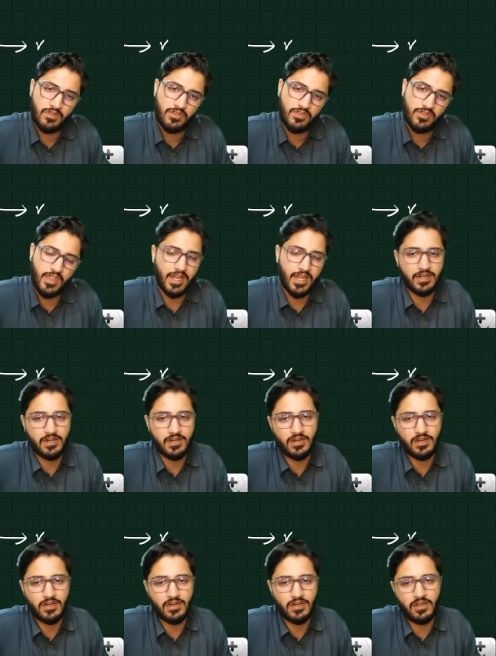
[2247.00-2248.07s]
second graph,
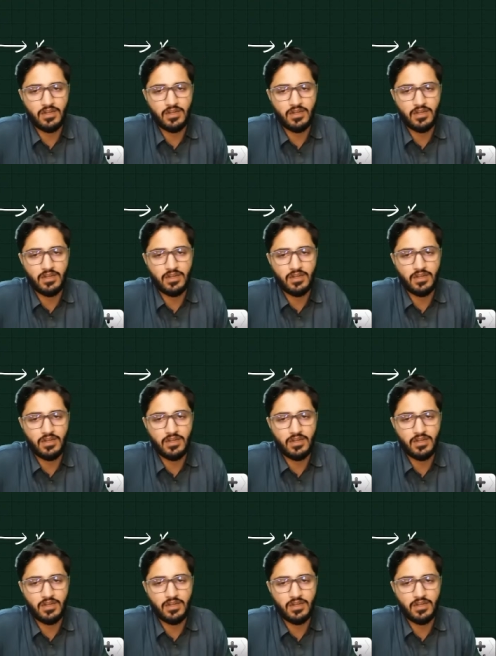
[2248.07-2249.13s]

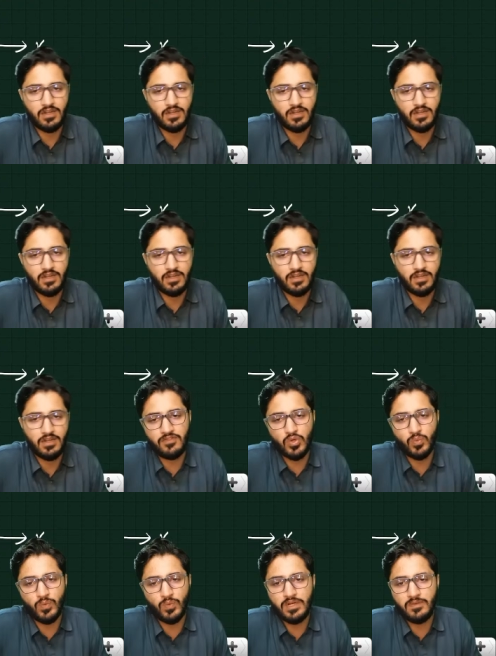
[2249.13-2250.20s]
minus V naught
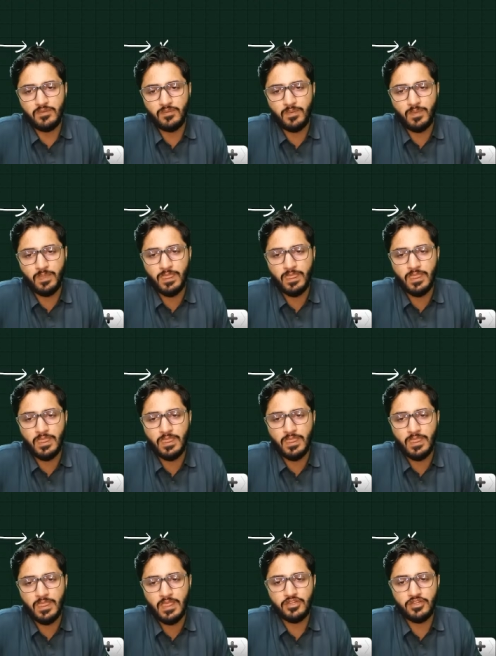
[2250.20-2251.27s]
1,
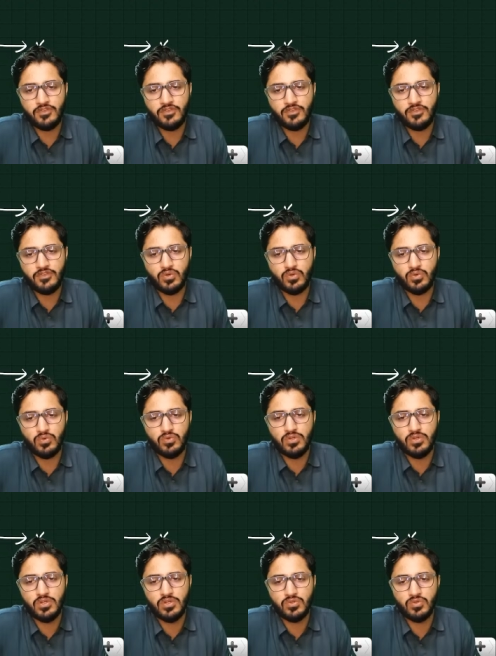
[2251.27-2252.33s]
minus V naught 2.
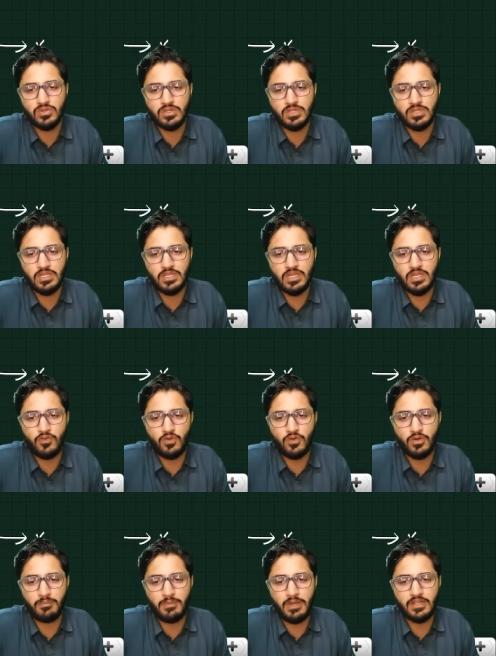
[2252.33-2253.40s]
So therefore,
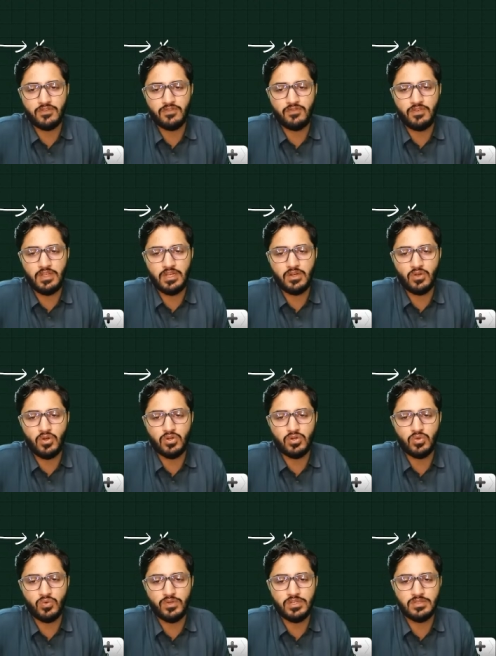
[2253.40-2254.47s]
minus V naught
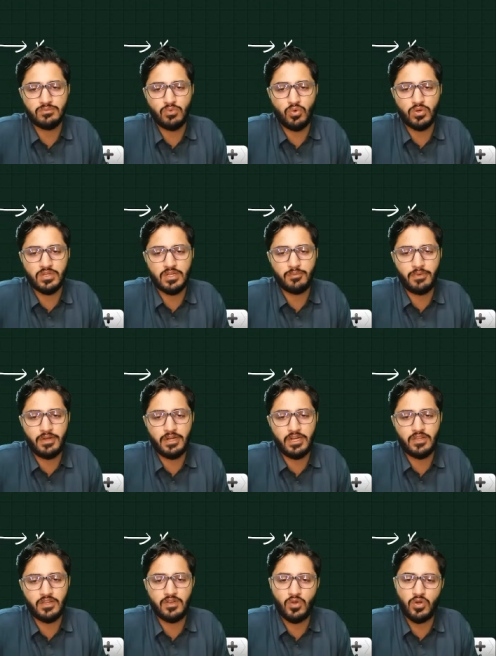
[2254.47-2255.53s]
2 is more than
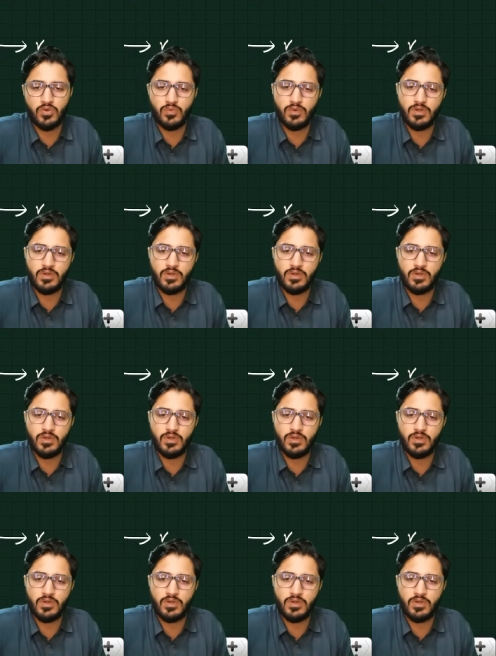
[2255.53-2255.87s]
minus V naught 1.